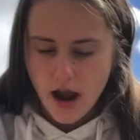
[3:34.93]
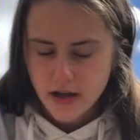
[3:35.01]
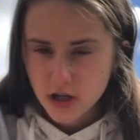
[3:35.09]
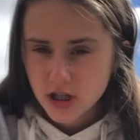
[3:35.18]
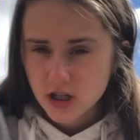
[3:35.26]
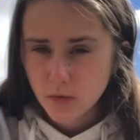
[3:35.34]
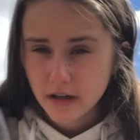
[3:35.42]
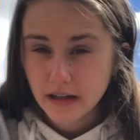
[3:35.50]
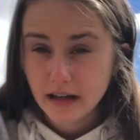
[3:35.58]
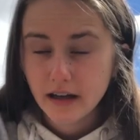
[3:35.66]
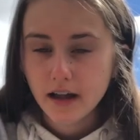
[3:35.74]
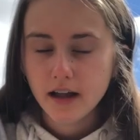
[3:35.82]
I used to want
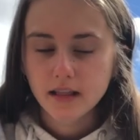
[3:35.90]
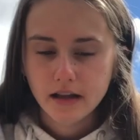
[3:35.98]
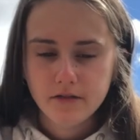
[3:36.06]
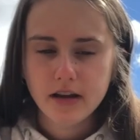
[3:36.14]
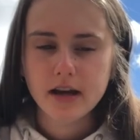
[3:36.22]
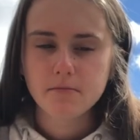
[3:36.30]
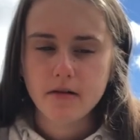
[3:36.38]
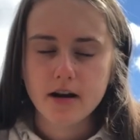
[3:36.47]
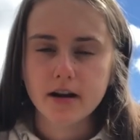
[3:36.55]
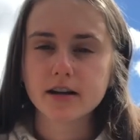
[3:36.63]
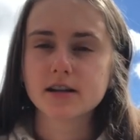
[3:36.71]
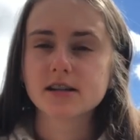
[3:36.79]
to live in
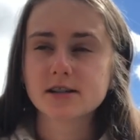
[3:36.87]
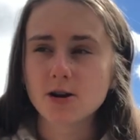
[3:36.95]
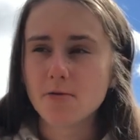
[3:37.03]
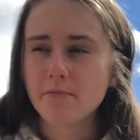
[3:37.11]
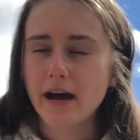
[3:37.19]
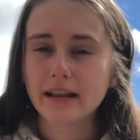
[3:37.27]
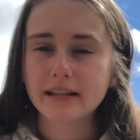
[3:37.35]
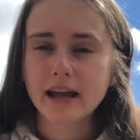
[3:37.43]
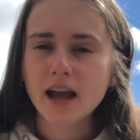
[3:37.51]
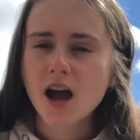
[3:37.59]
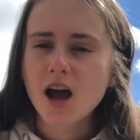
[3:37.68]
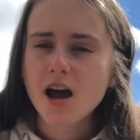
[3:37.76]
America so badly,